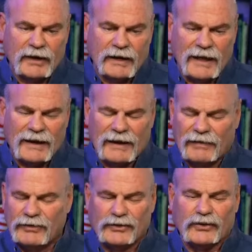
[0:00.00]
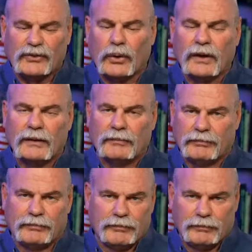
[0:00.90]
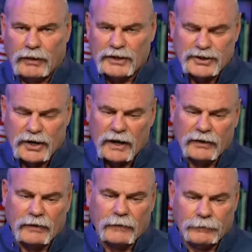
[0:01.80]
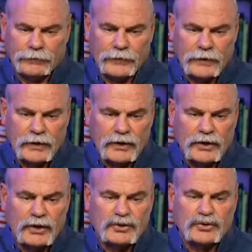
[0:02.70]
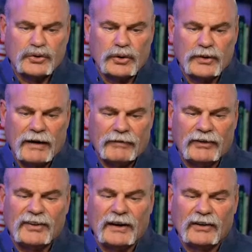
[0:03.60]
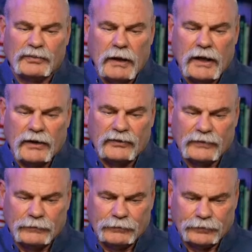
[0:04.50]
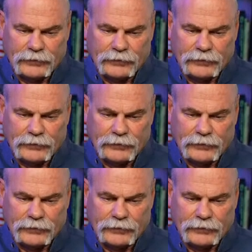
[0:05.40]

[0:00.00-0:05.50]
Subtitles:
I've done that. I've used a toilet plunger handle. Screwdriver, tennis balls.